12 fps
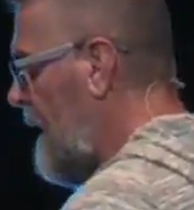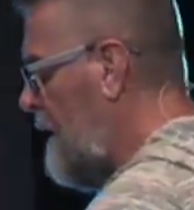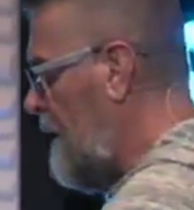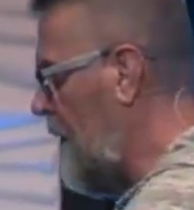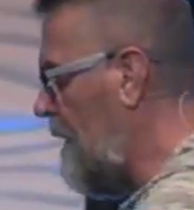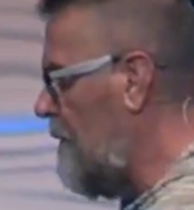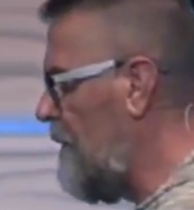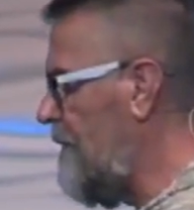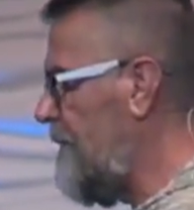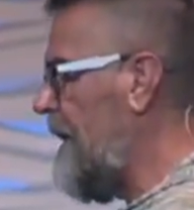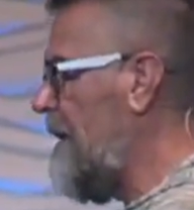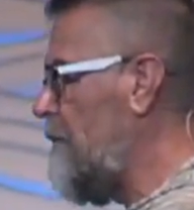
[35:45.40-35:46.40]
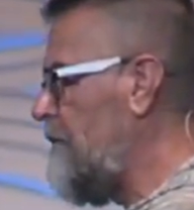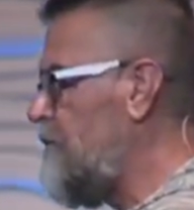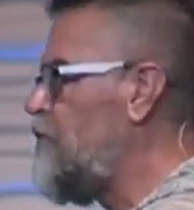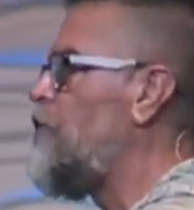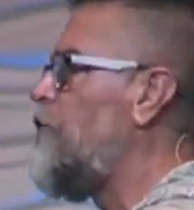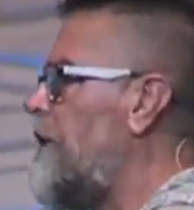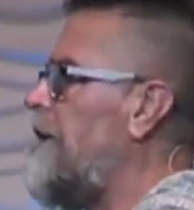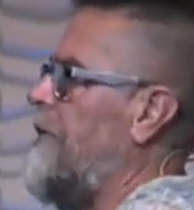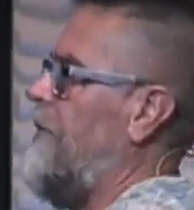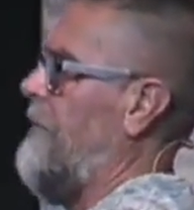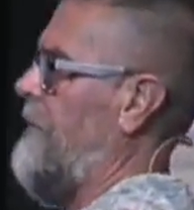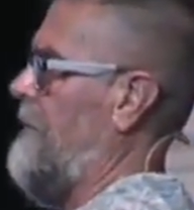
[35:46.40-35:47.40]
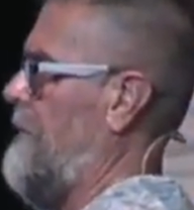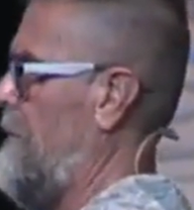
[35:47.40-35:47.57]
and the other one's name was Judas.